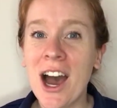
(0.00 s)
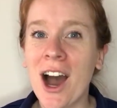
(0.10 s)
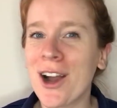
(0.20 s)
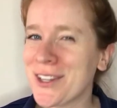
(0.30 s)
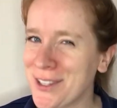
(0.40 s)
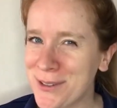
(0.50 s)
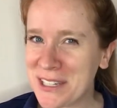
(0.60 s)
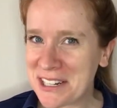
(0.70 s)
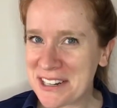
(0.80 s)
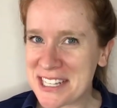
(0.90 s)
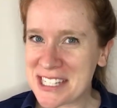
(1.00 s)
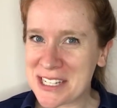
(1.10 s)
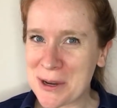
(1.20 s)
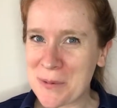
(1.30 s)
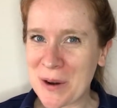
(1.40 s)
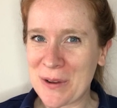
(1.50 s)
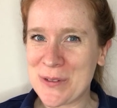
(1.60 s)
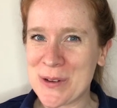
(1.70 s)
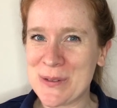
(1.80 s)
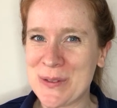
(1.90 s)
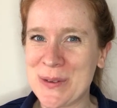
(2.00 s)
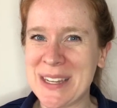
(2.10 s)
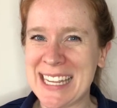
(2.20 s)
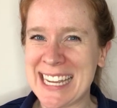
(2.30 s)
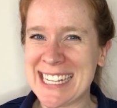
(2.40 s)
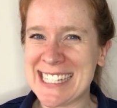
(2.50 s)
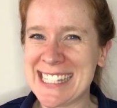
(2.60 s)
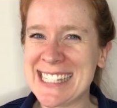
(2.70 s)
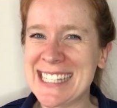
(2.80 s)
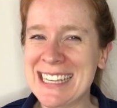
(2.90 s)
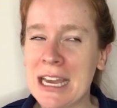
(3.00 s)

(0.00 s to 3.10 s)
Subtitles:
Are you curious to know what our food of the week is?